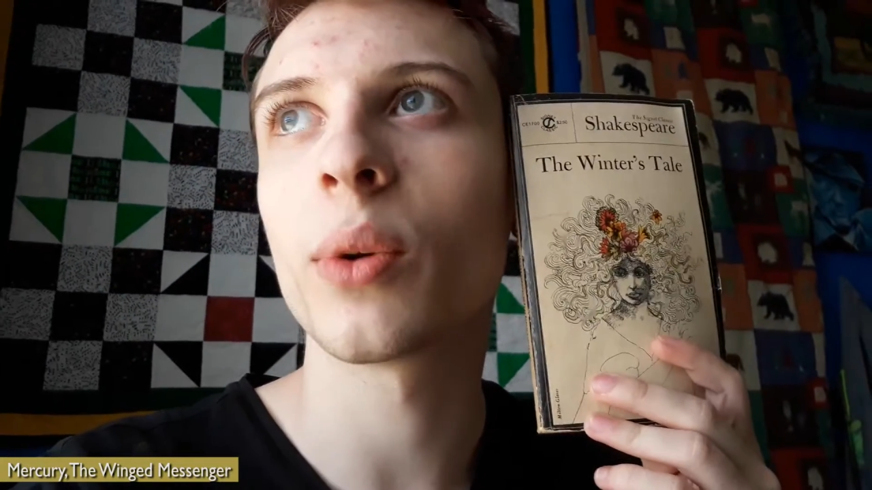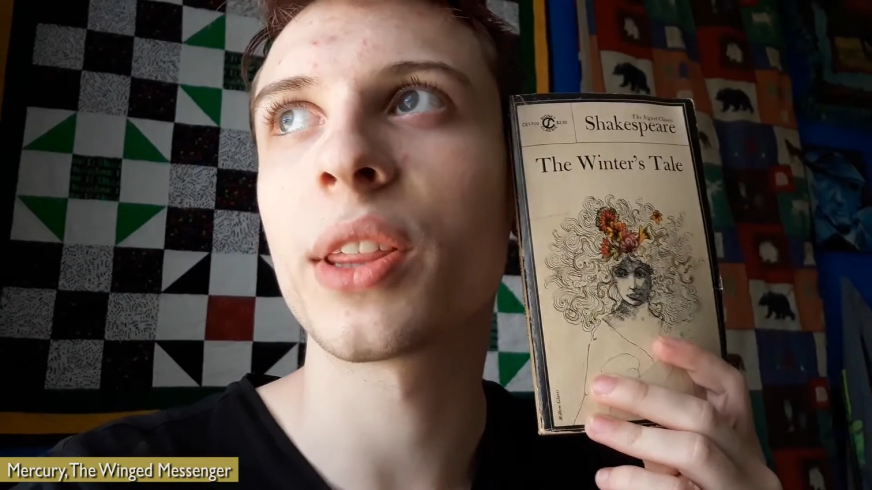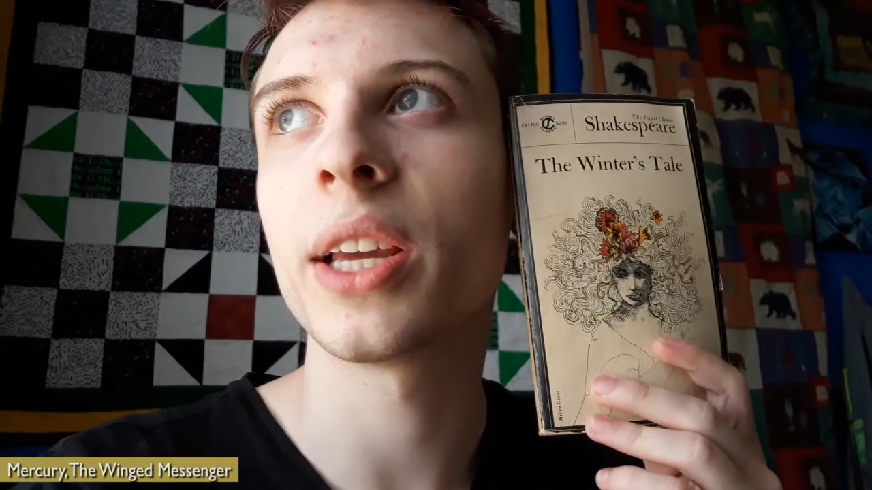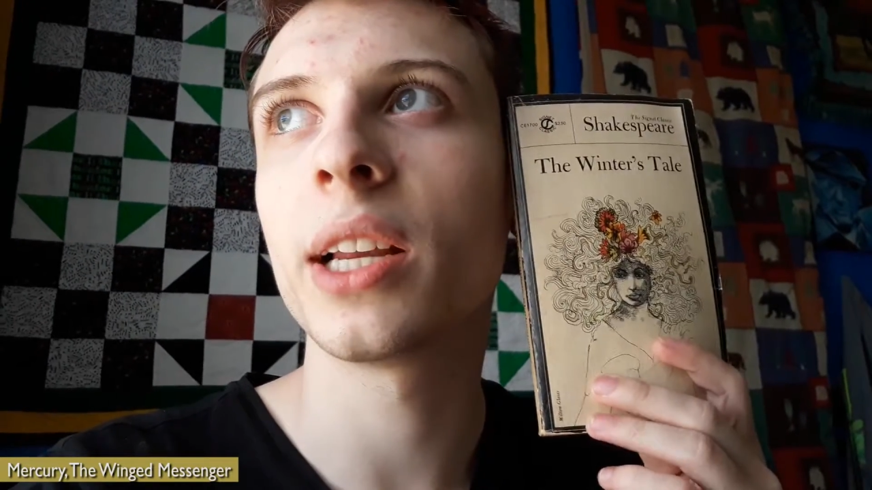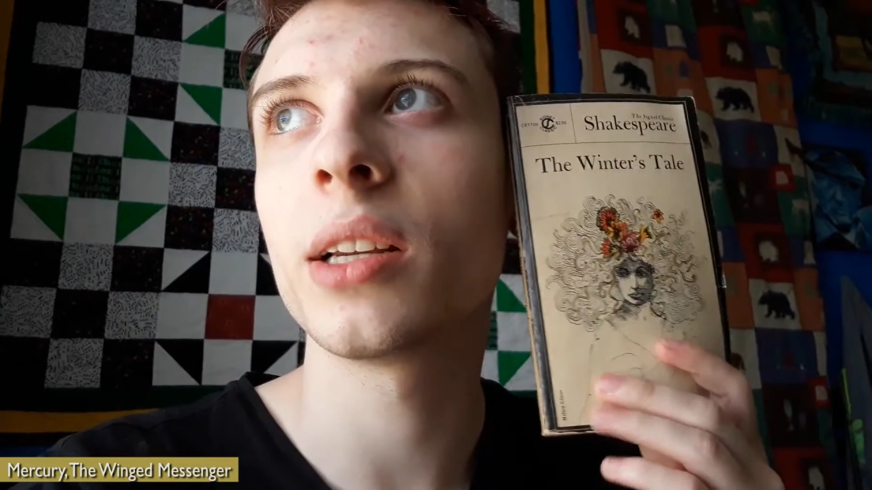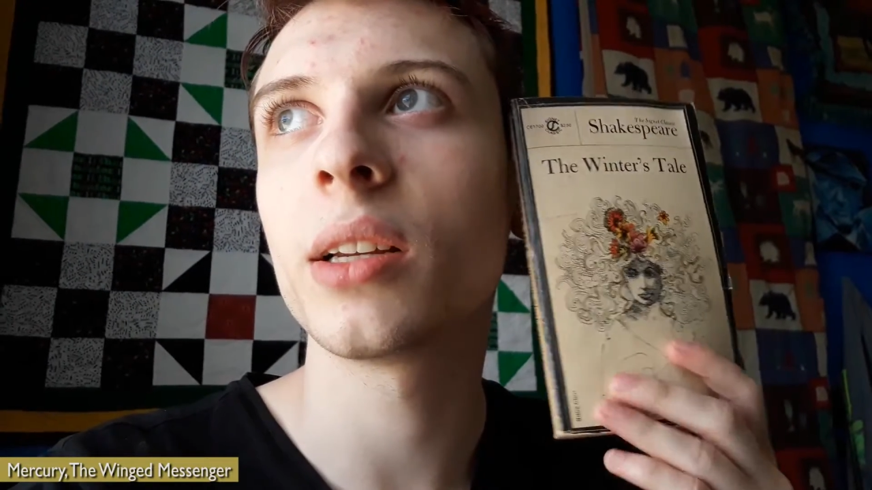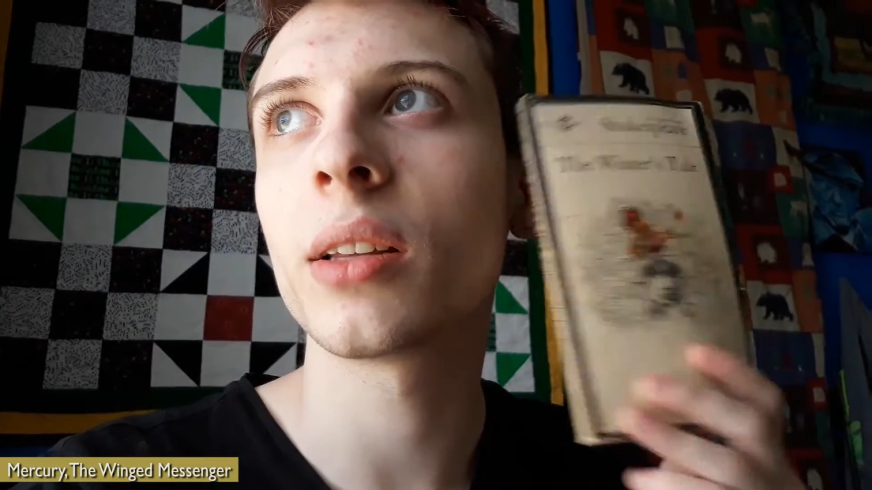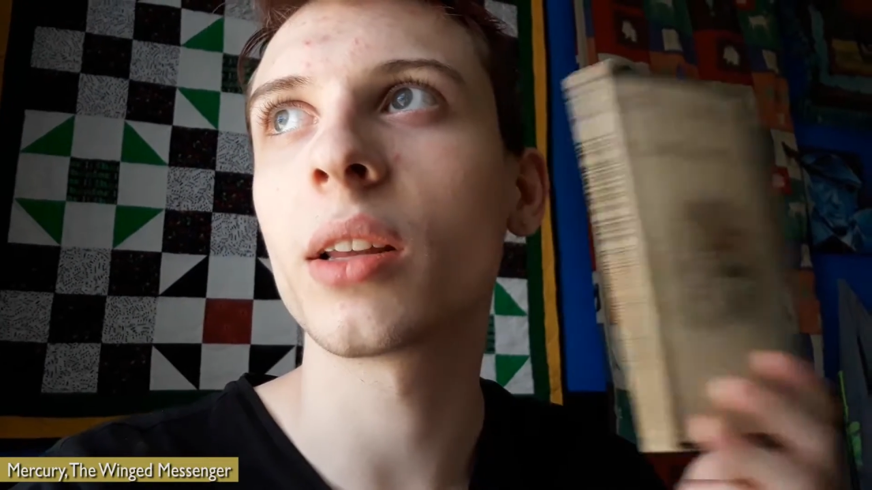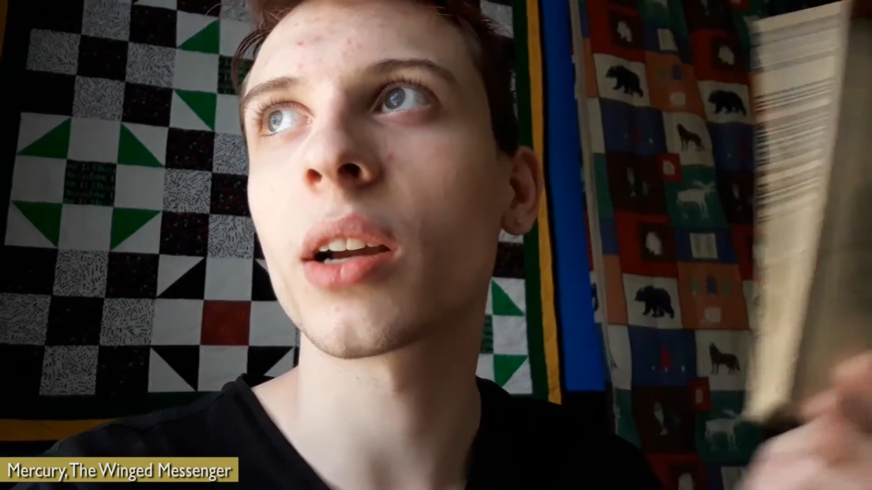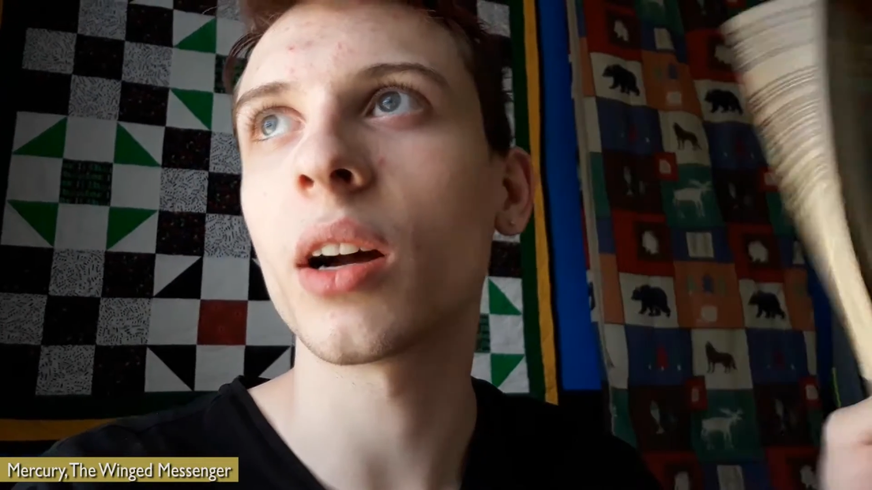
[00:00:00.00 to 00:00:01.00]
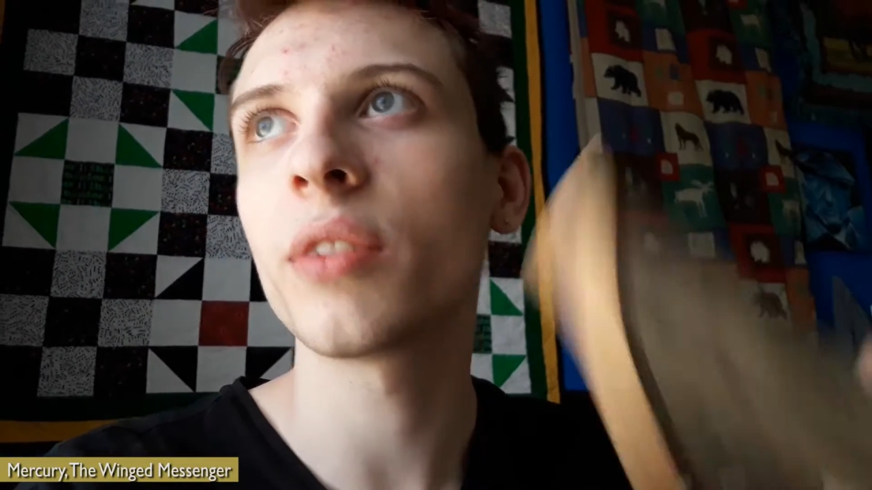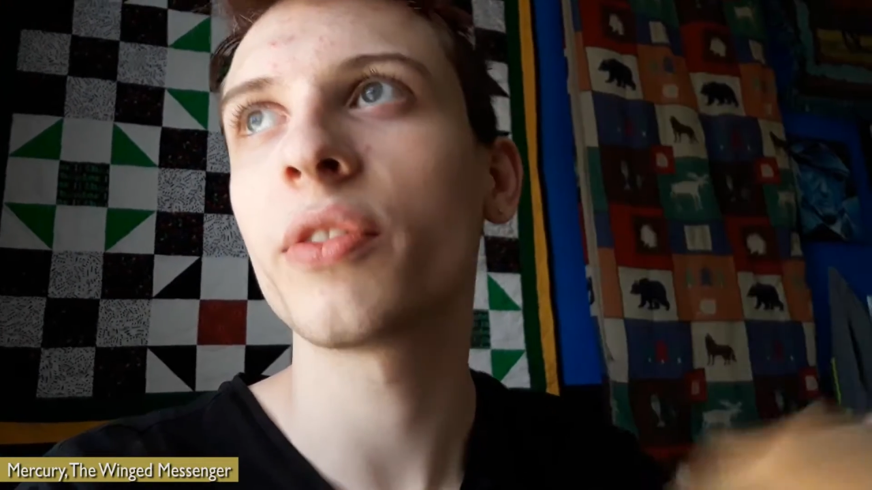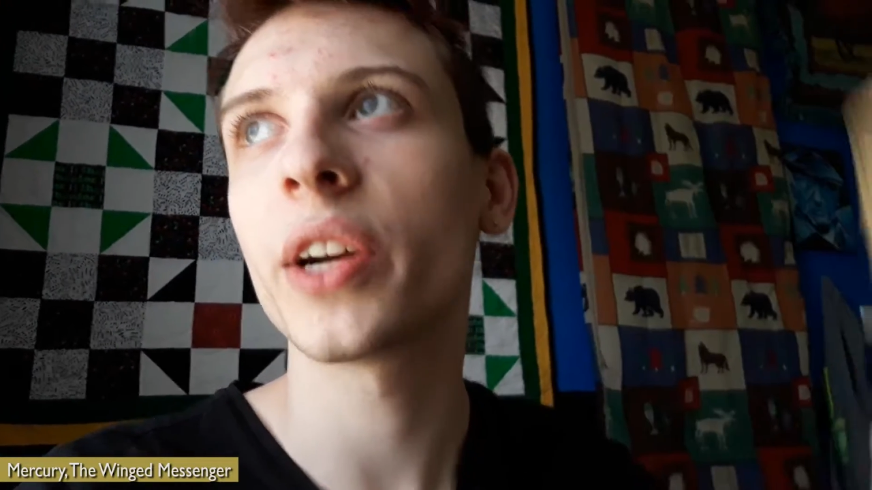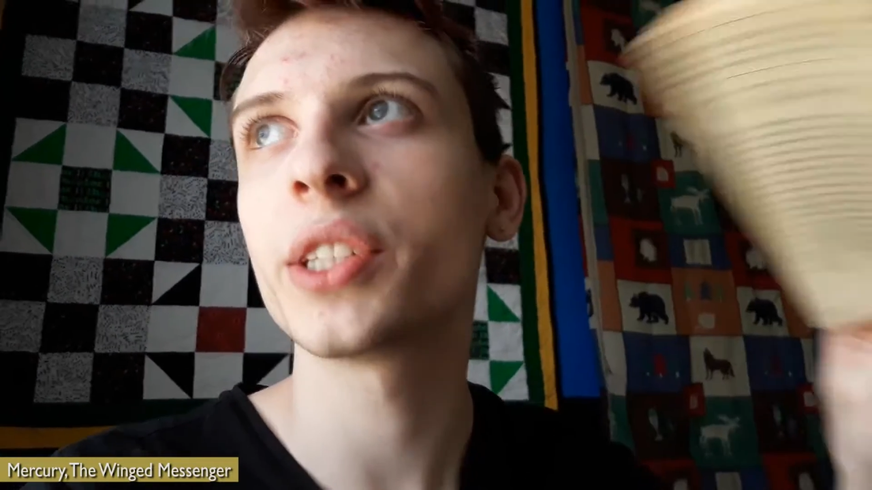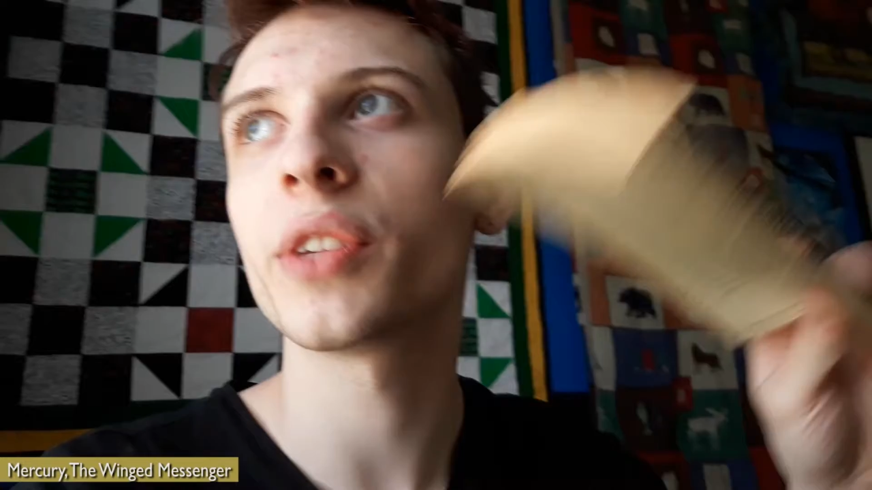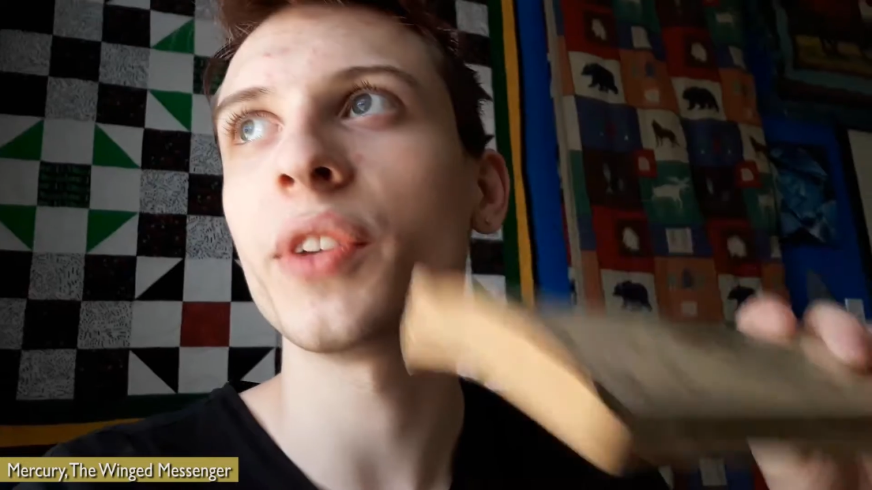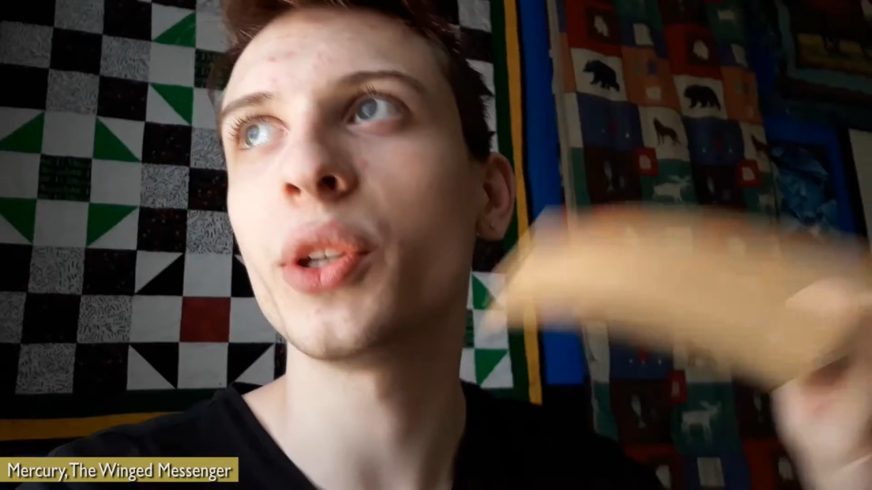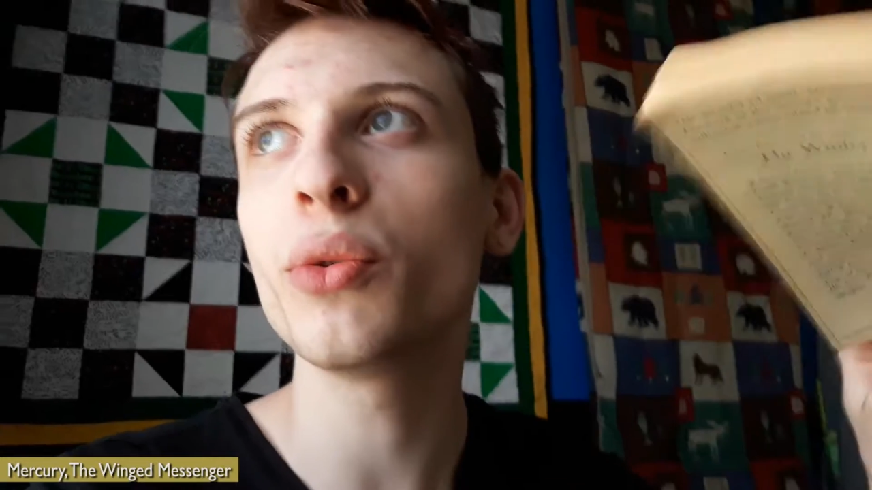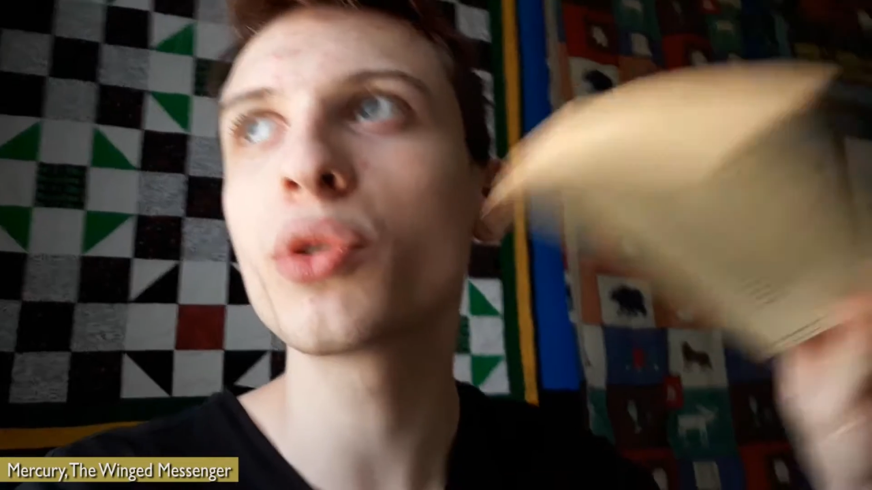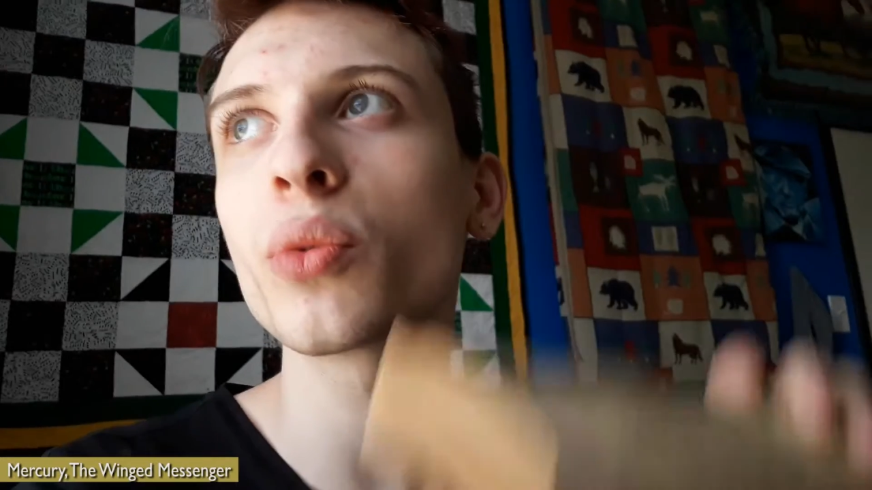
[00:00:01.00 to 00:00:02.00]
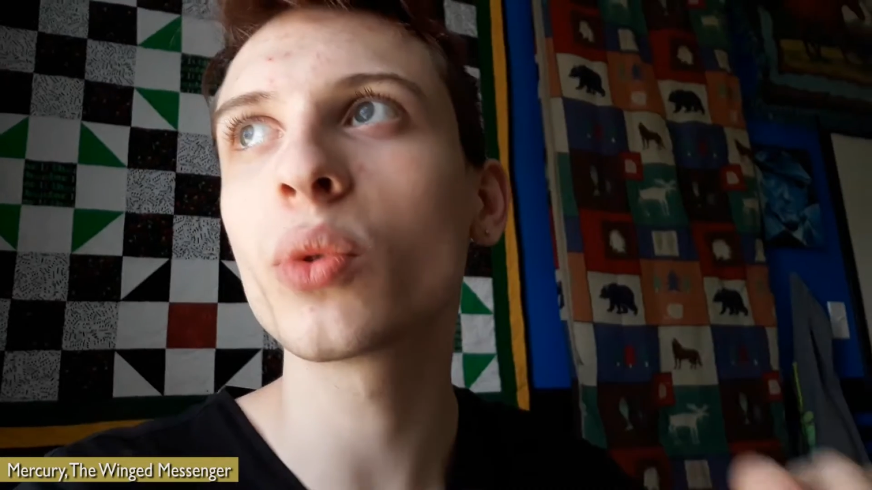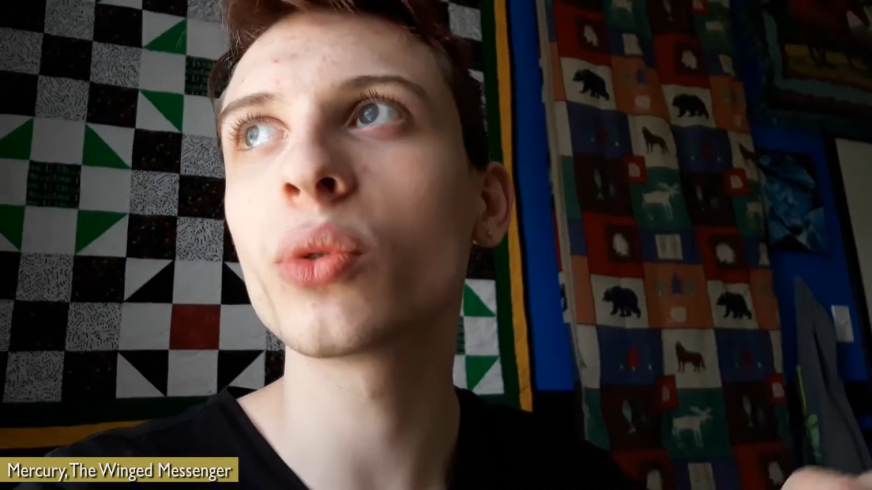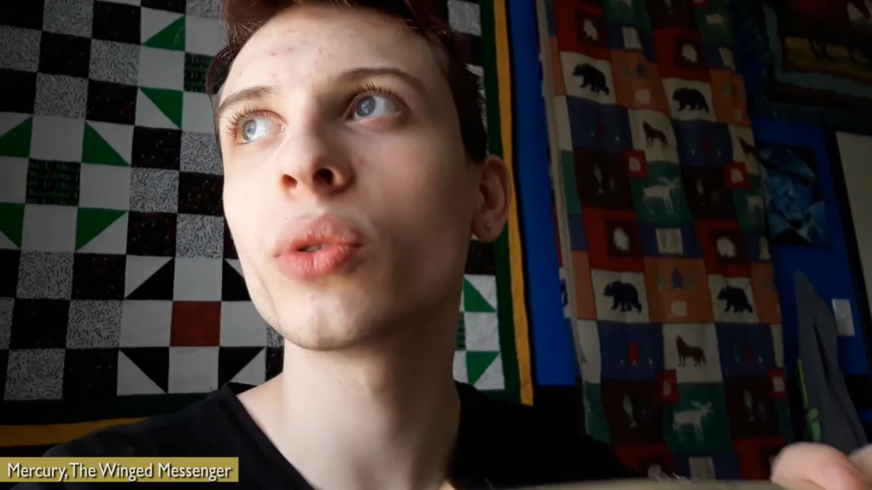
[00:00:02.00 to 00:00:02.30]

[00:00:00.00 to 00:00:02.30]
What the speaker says: within the confines of a usual